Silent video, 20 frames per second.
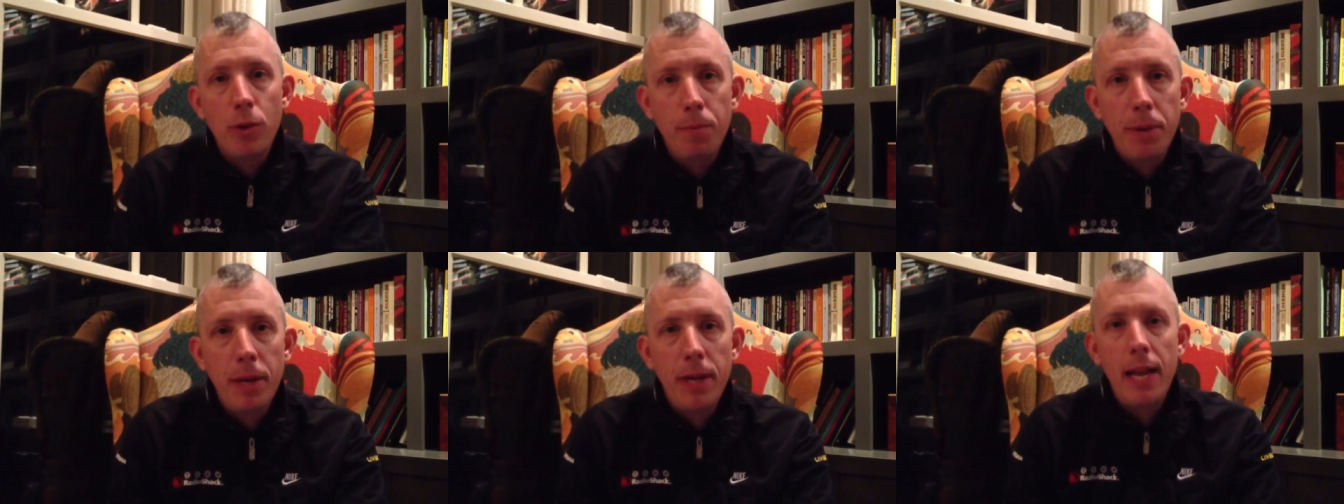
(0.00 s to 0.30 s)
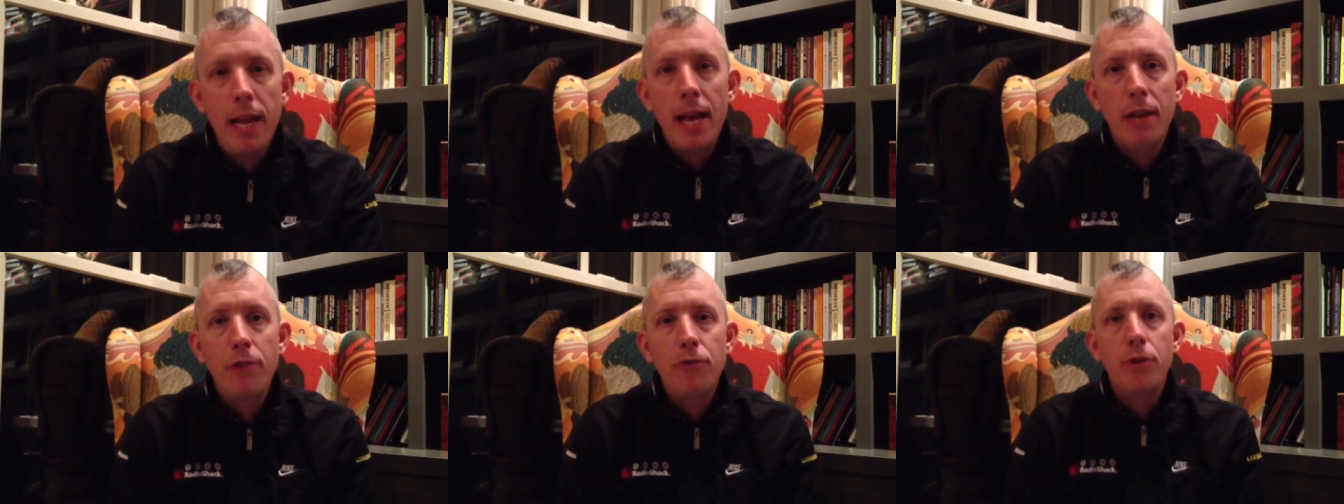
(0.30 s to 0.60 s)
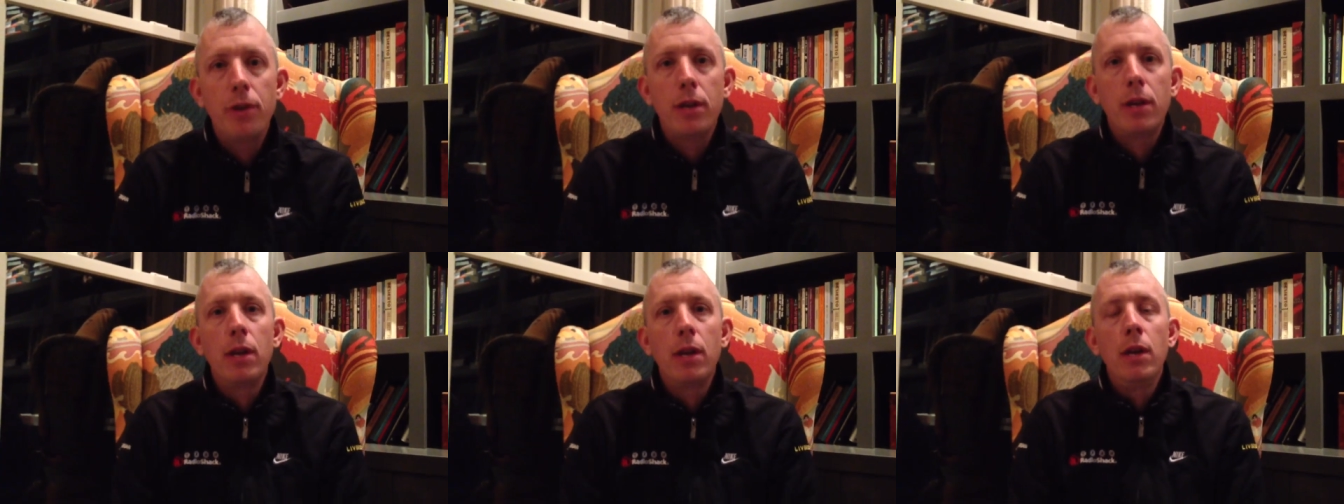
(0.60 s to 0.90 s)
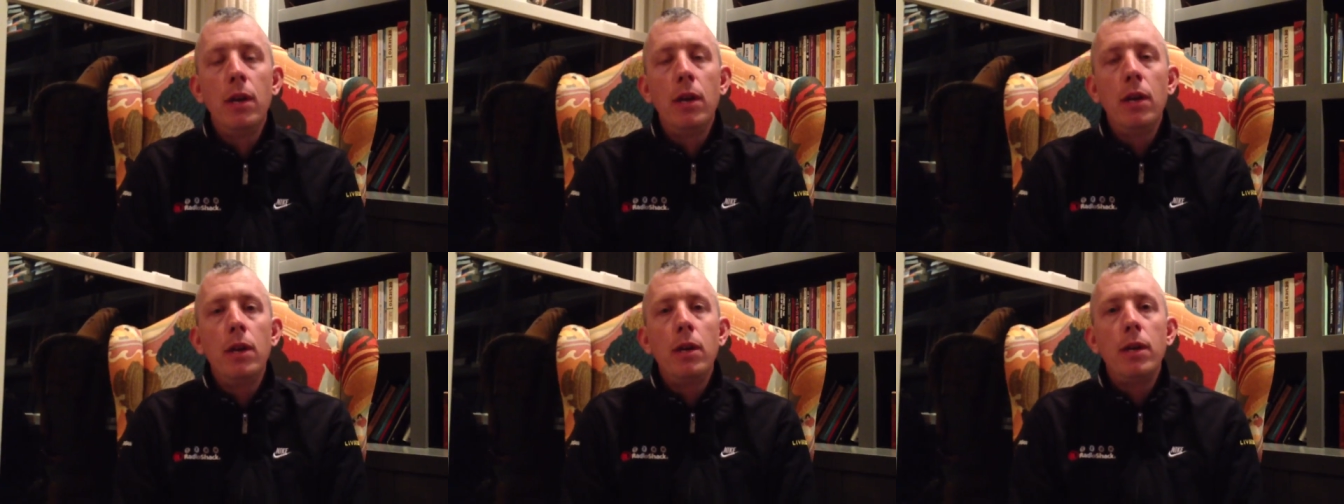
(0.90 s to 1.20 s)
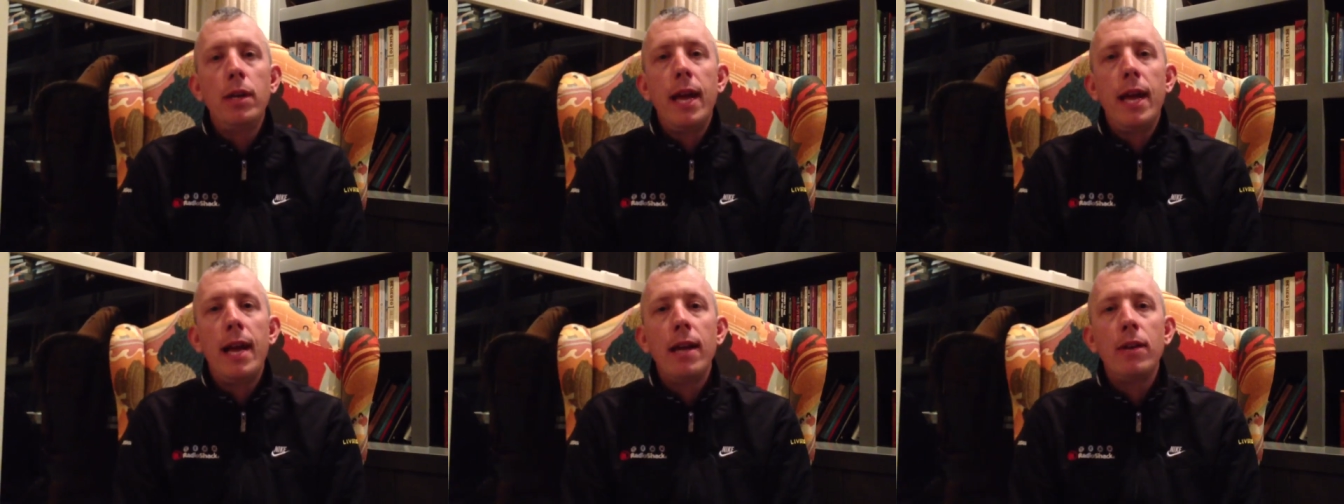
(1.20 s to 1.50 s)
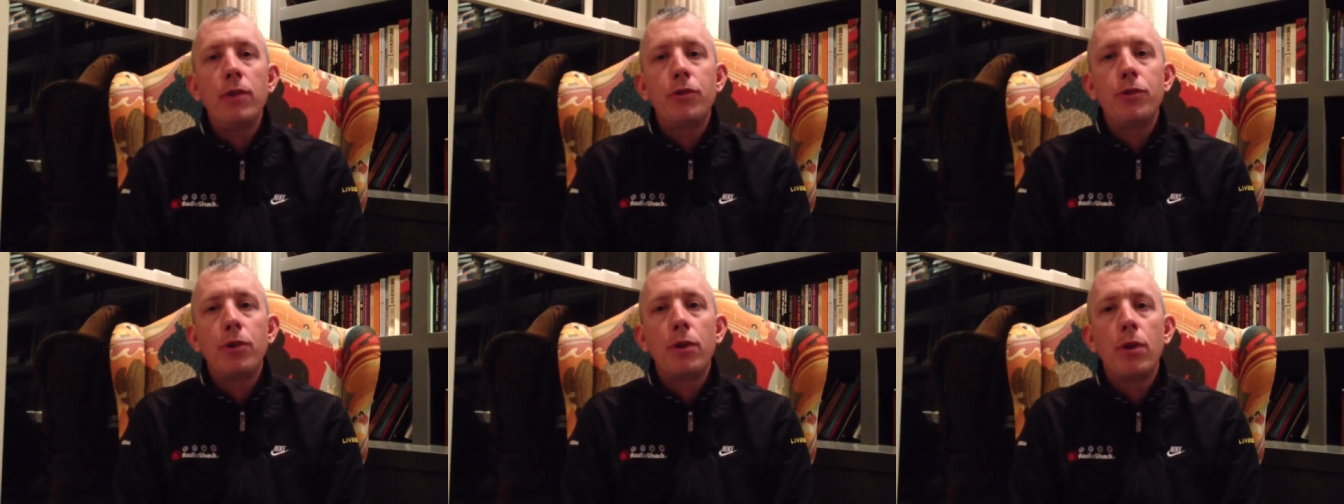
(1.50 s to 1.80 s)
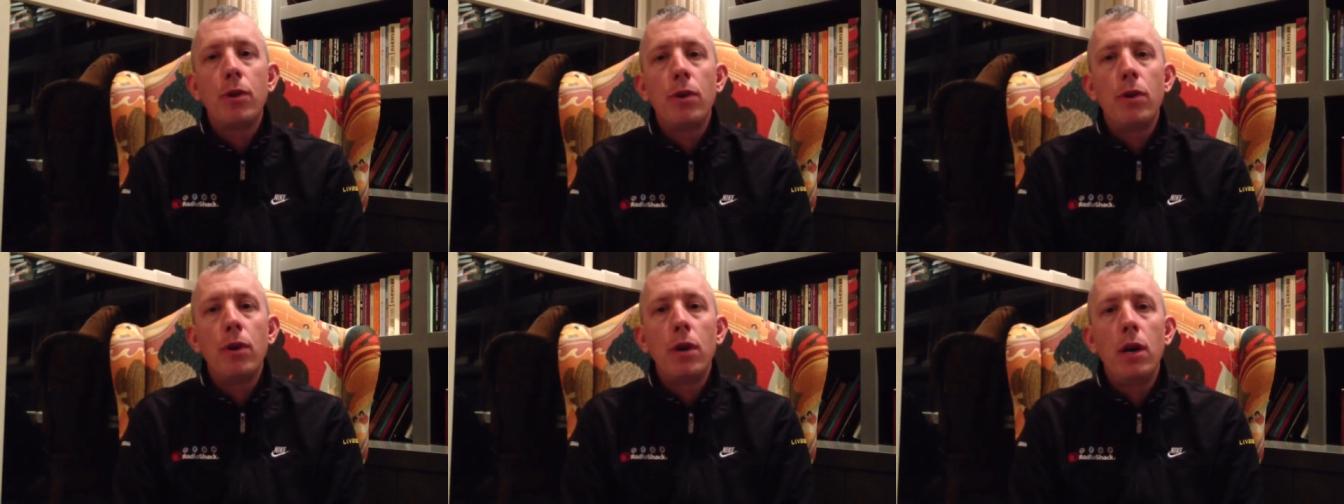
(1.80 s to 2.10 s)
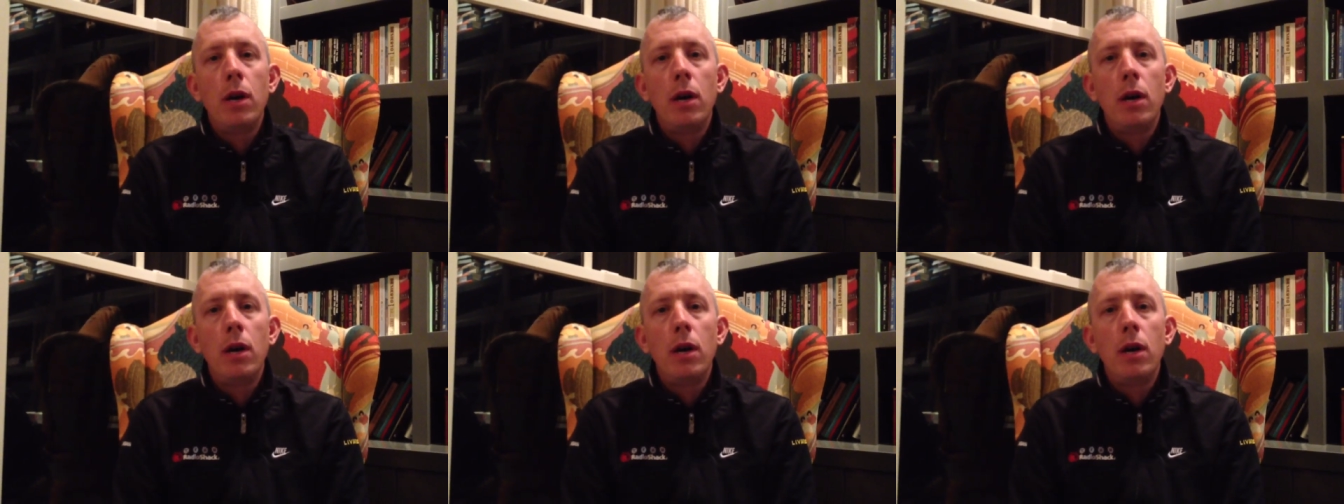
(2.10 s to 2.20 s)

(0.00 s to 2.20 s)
pediatric cancer